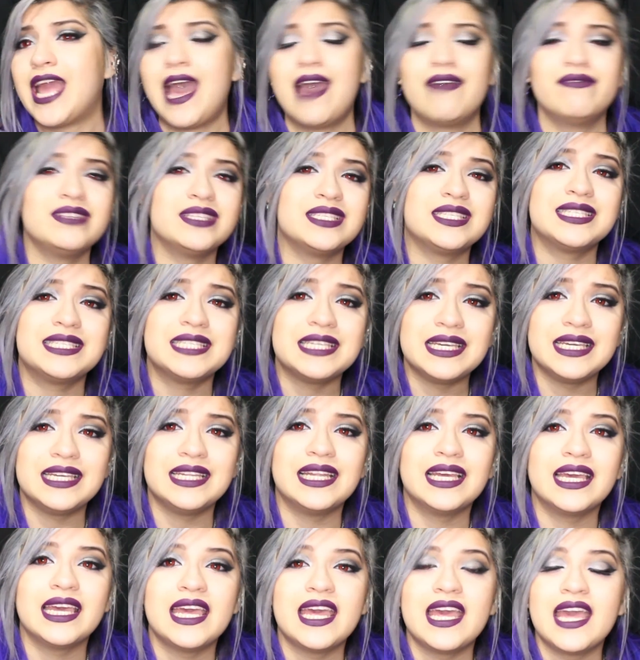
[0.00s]
I haven't
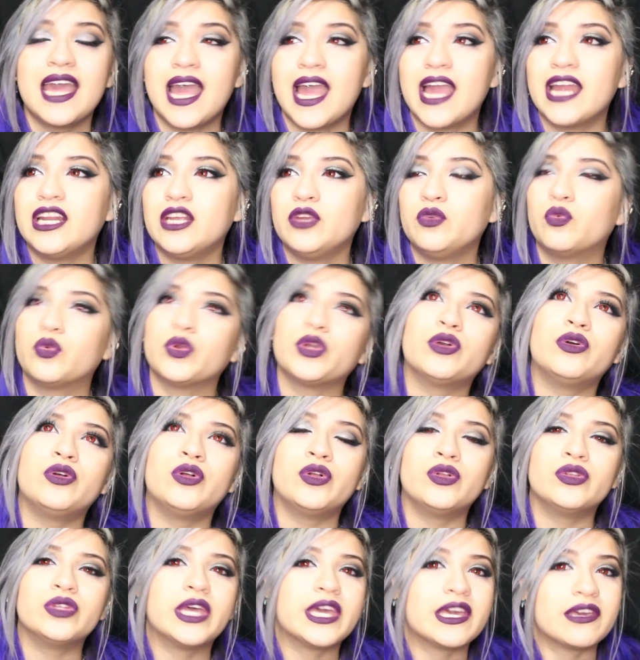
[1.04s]
seen any
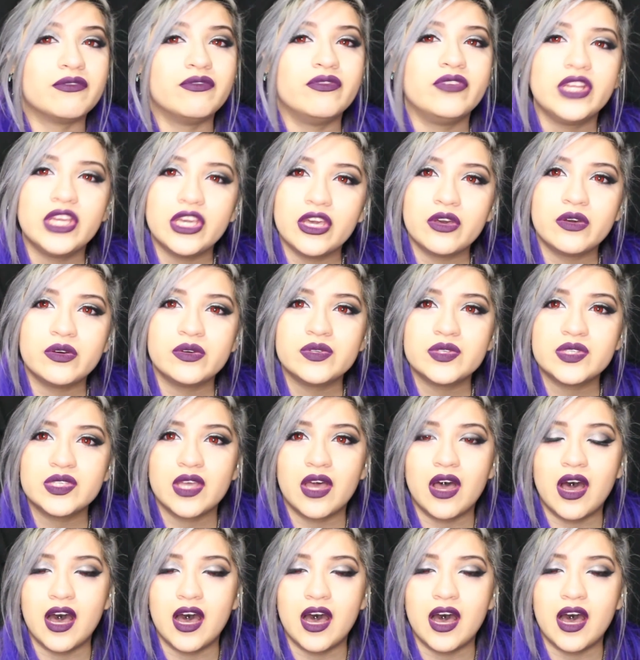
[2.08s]
real like videos